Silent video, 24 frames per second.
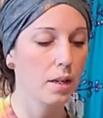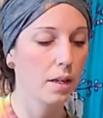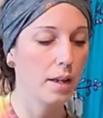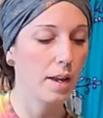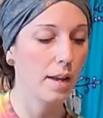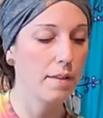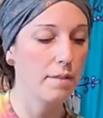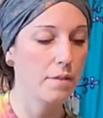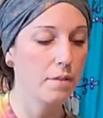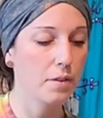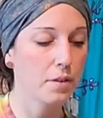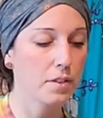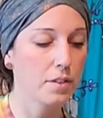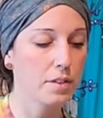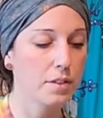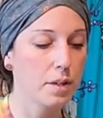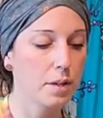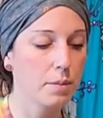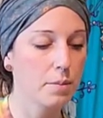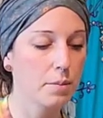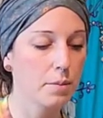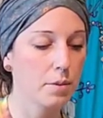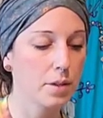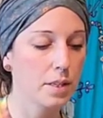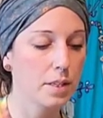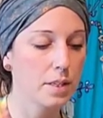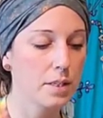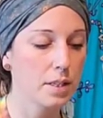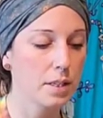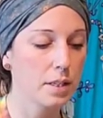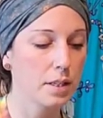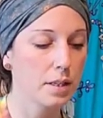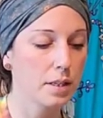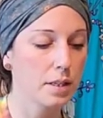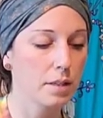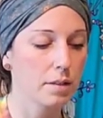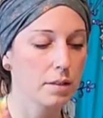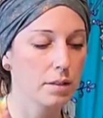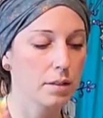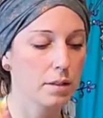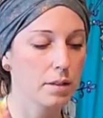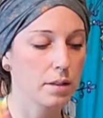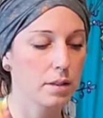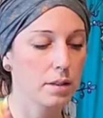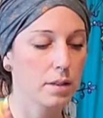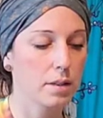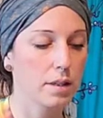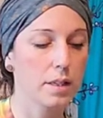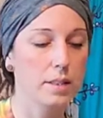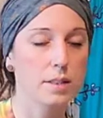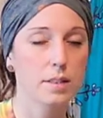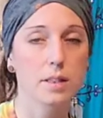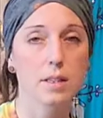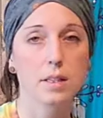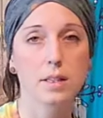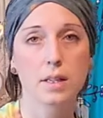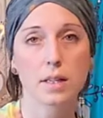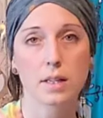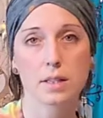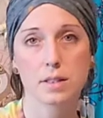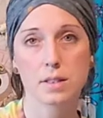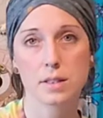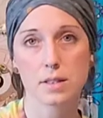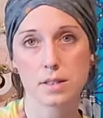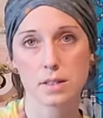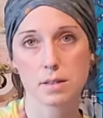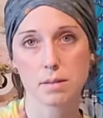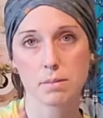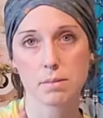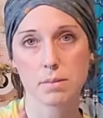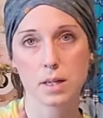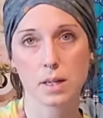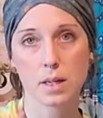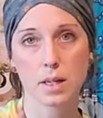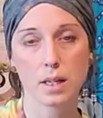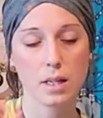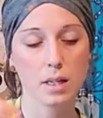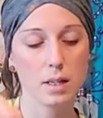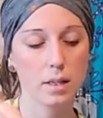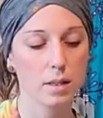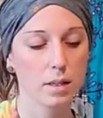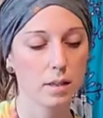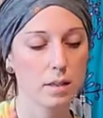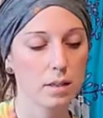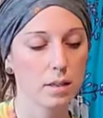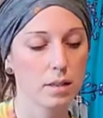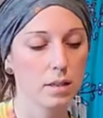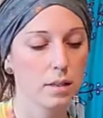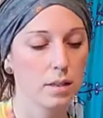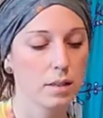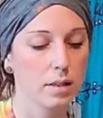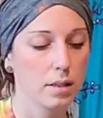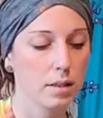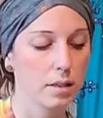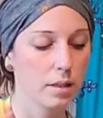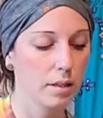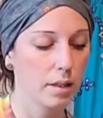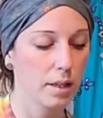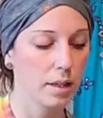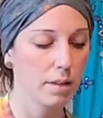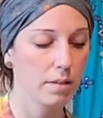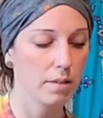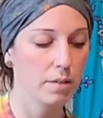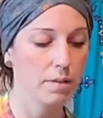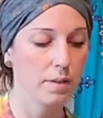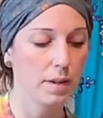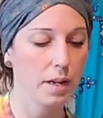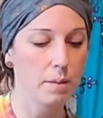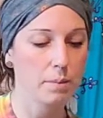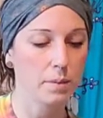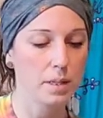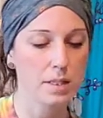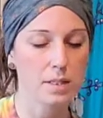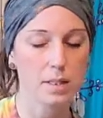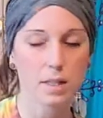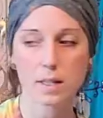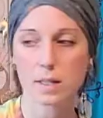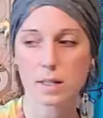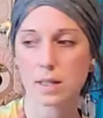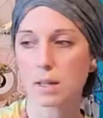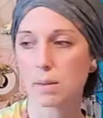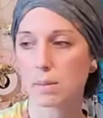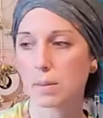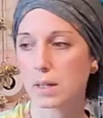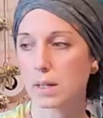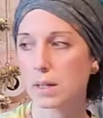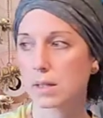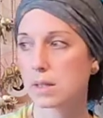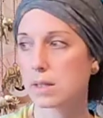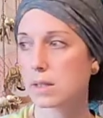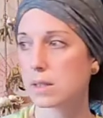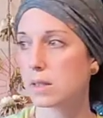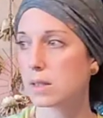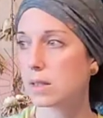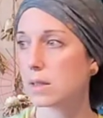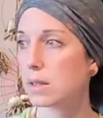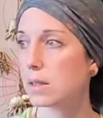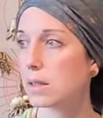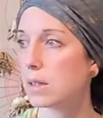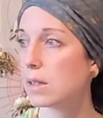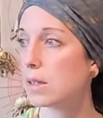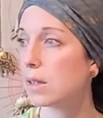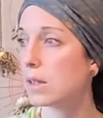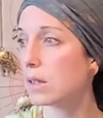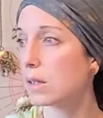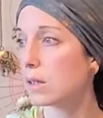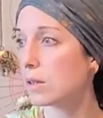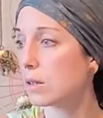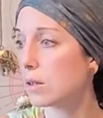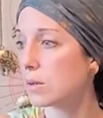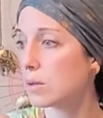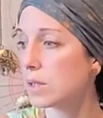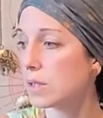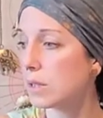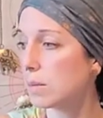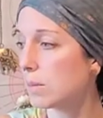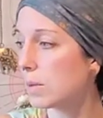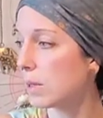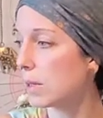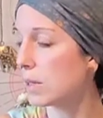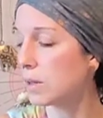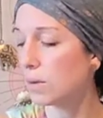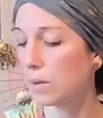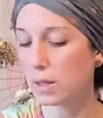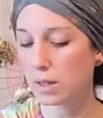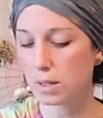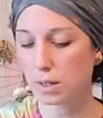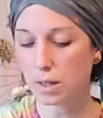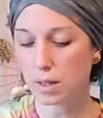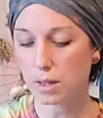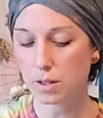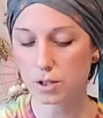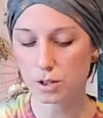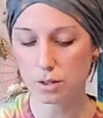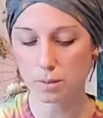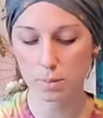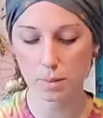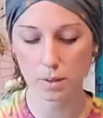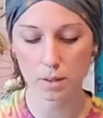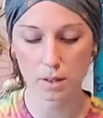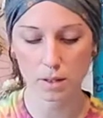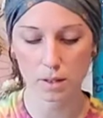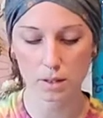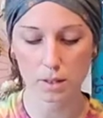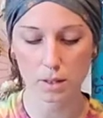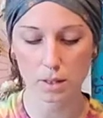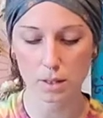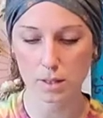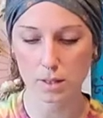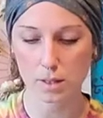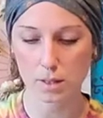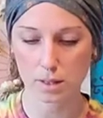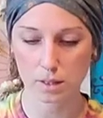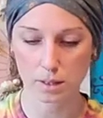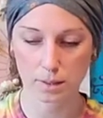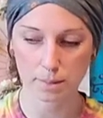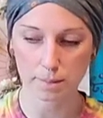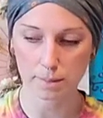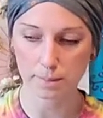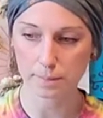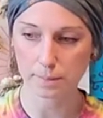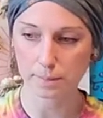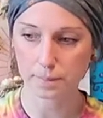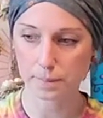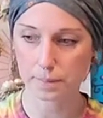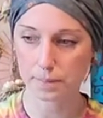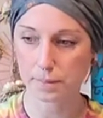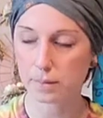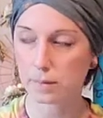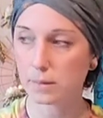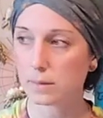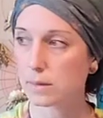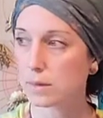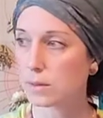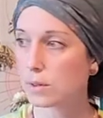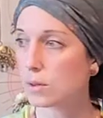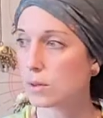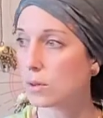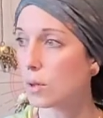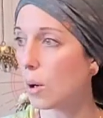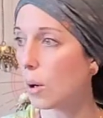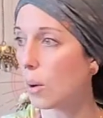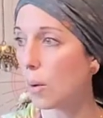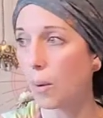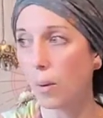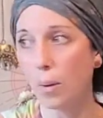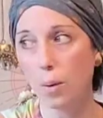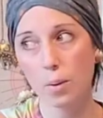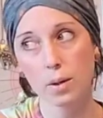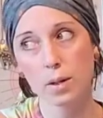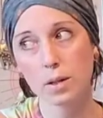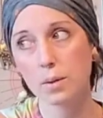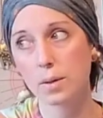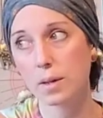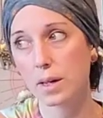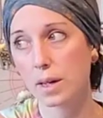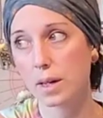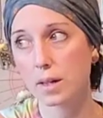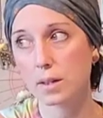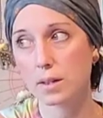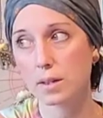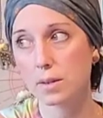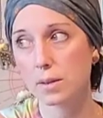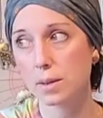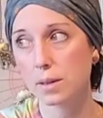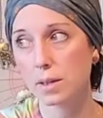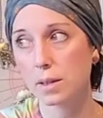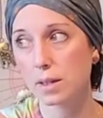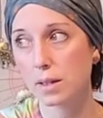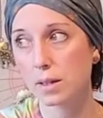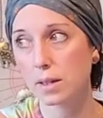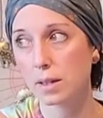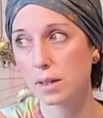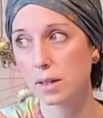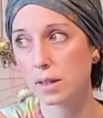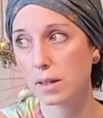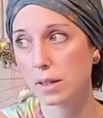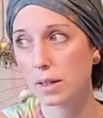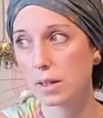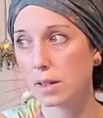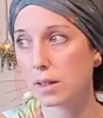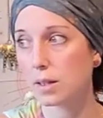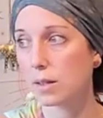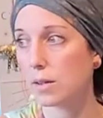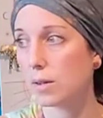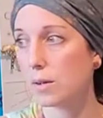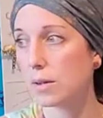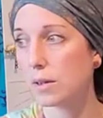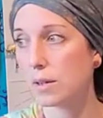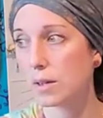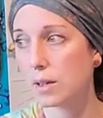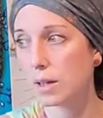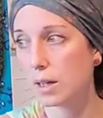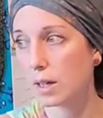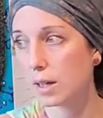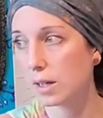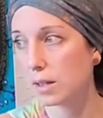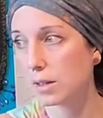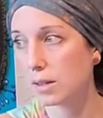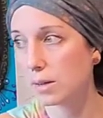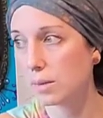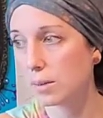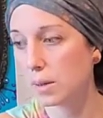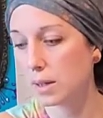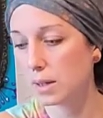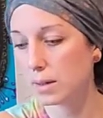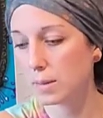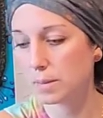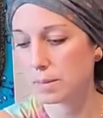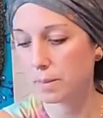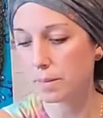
And for some reason, it's connected to money and family dynamics. No, Simba, you cannot jump on the desk. No, you can't do it. No, you can't do it.